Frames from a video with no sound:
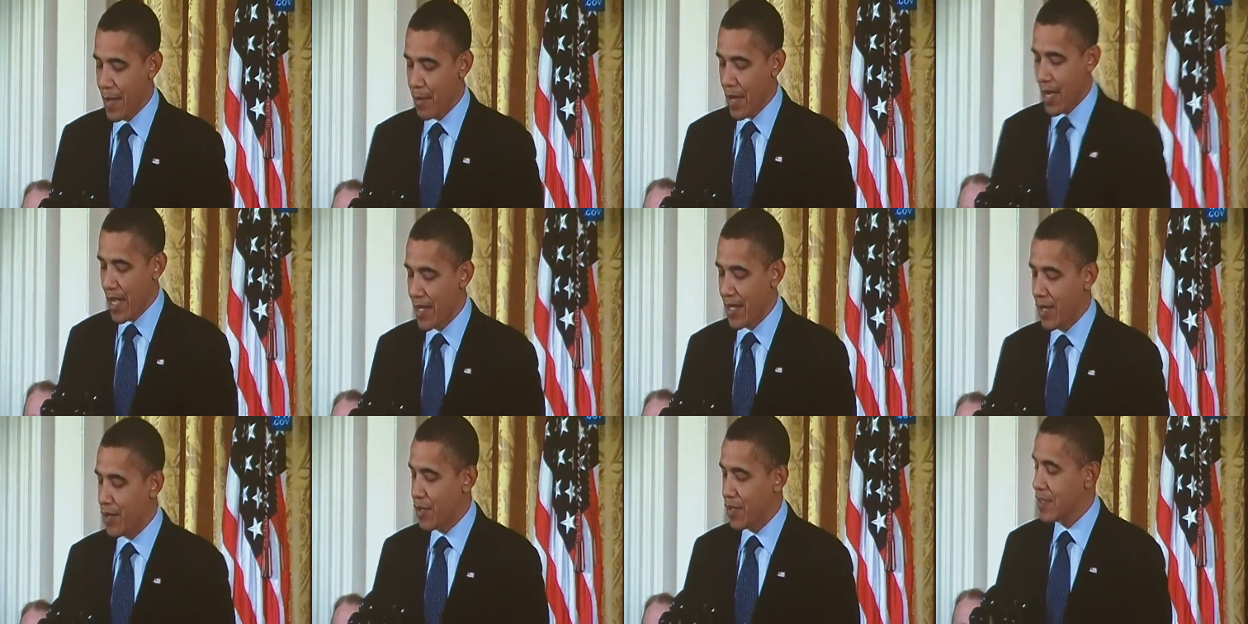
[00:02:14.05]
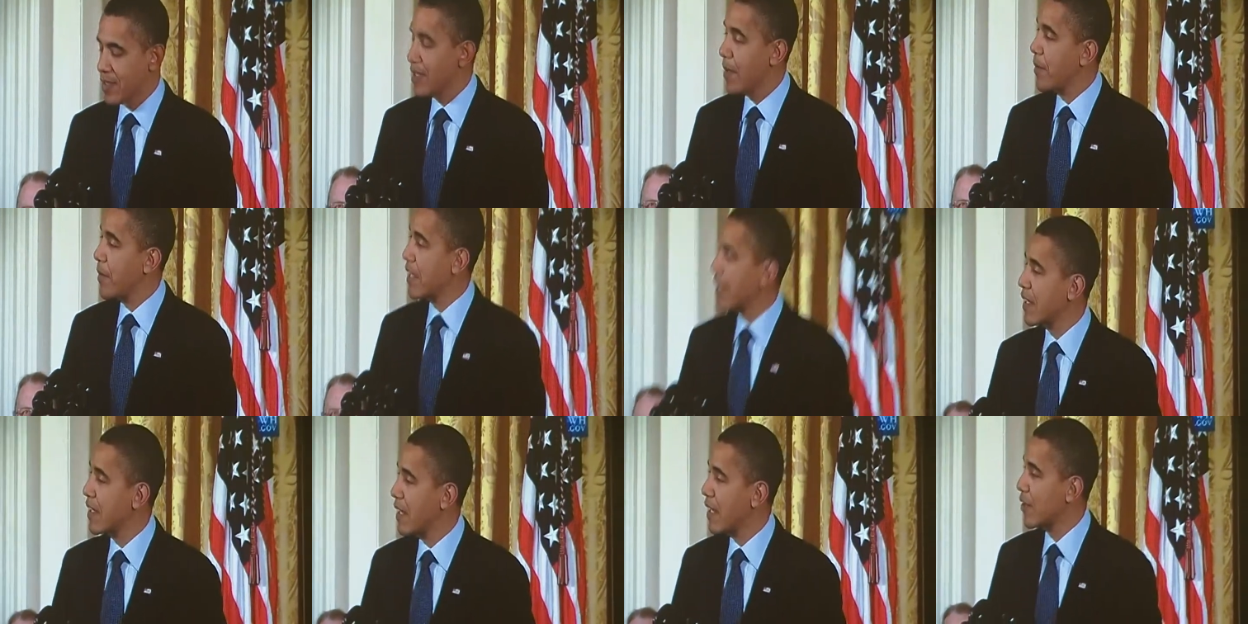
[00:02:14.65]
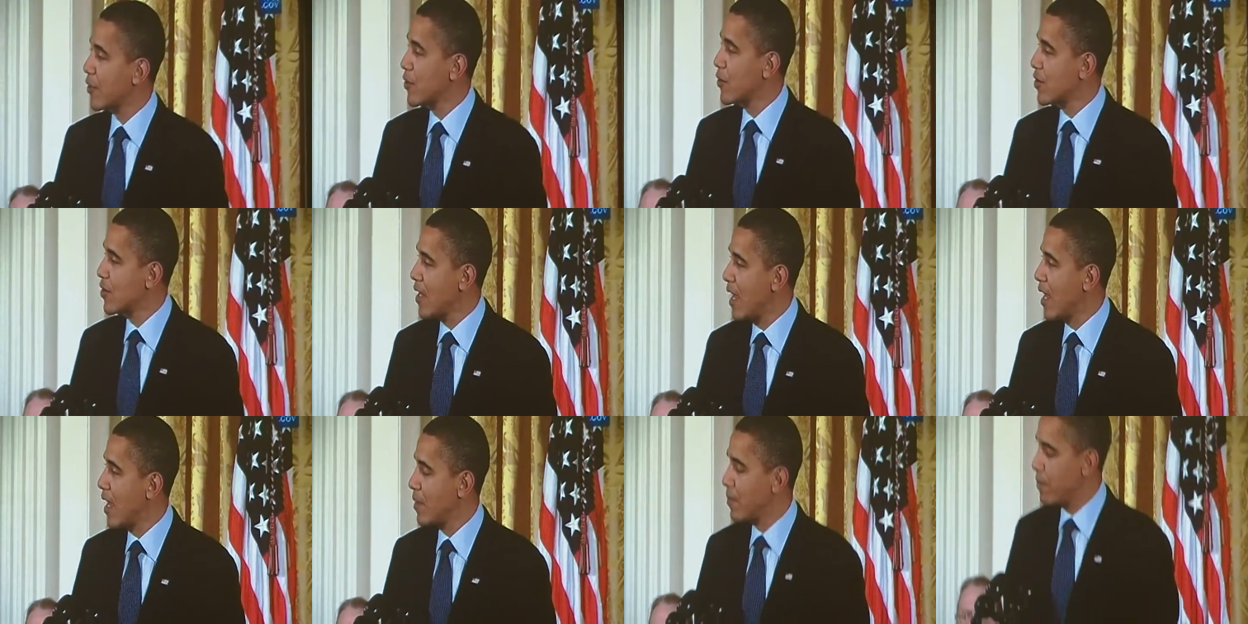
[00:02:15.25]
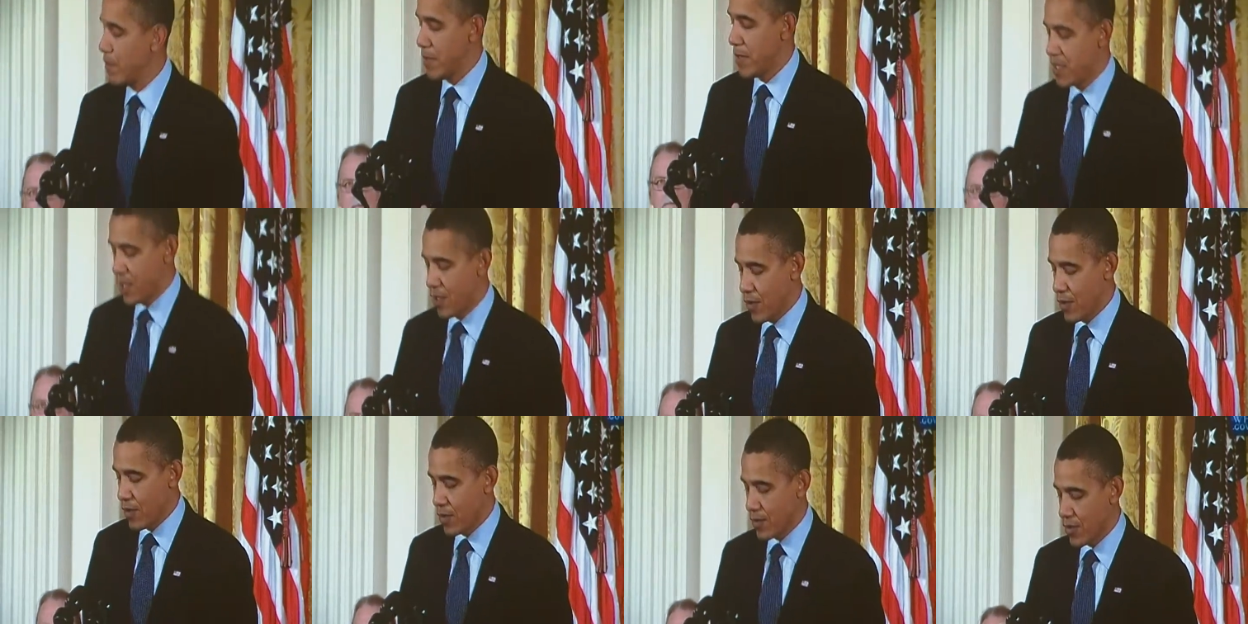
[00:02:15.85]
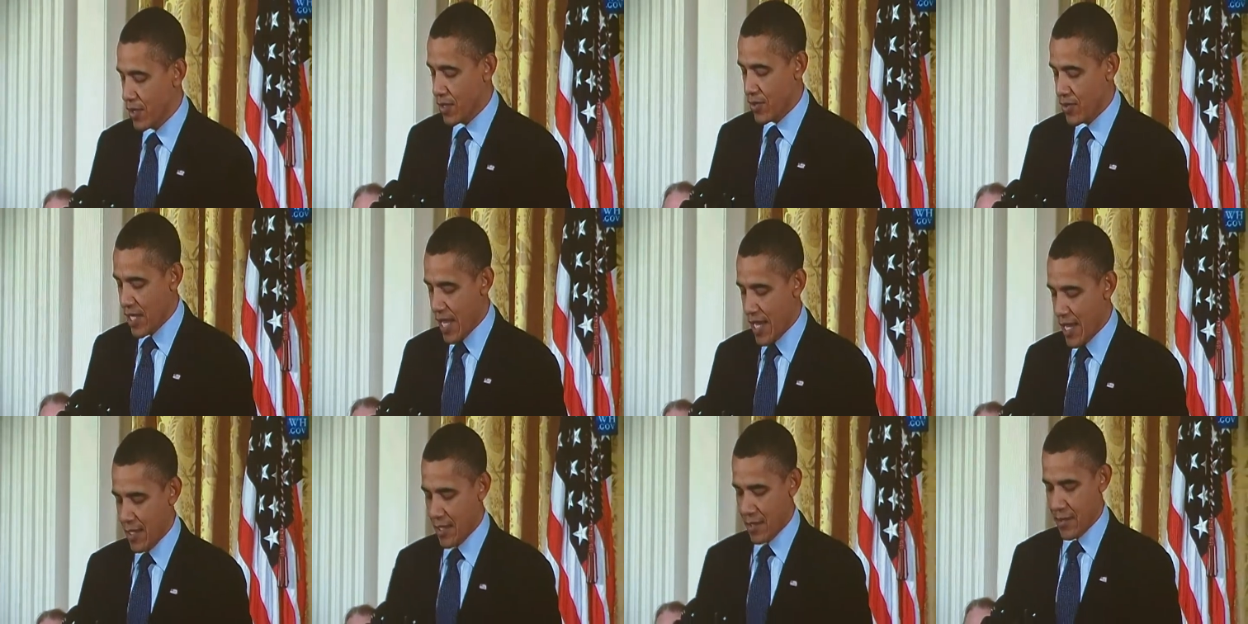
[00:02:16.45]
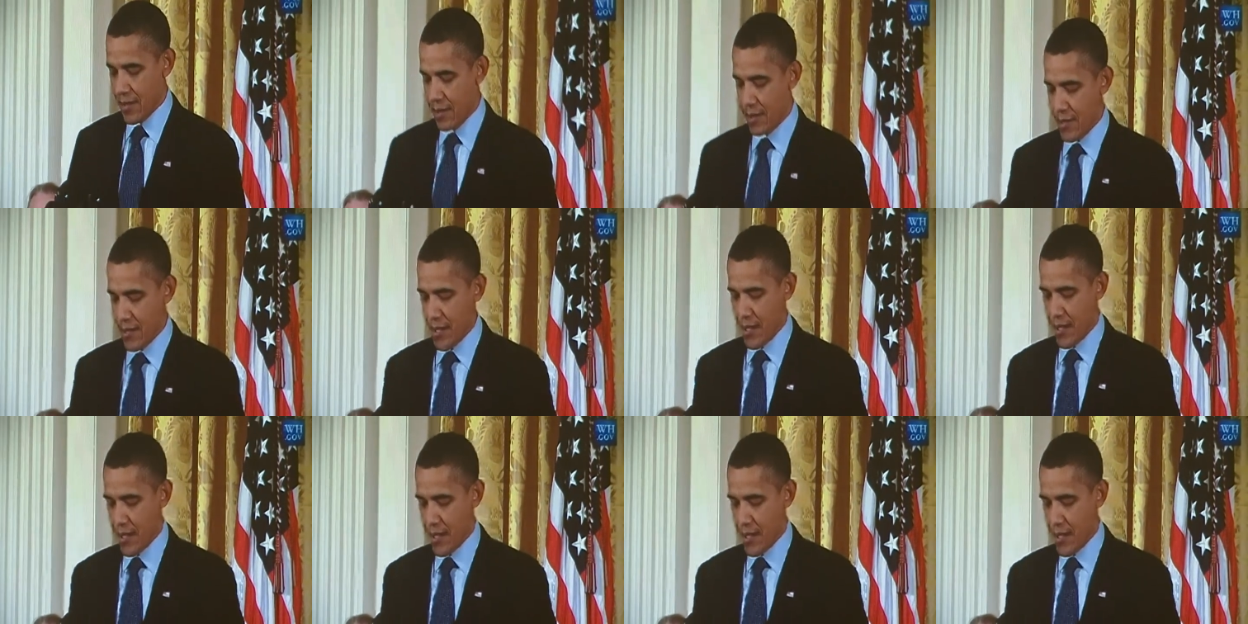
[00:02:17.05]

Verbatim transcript: a pioneer in semiconductors and materials science.